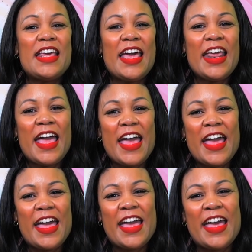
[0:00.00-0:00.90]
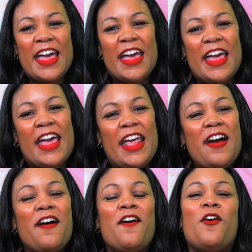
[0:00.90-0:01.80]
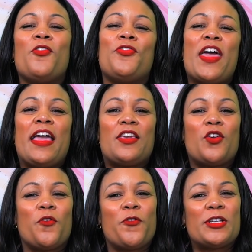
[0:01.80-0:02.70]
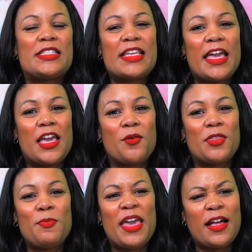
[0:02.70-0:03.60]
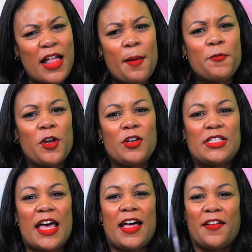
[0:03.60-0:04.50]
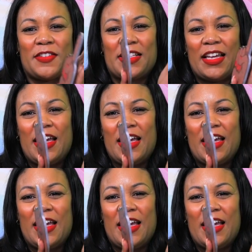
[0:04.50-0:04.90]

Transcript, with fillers: did it! Oh, thank you for singing with me. Clap for yourselves.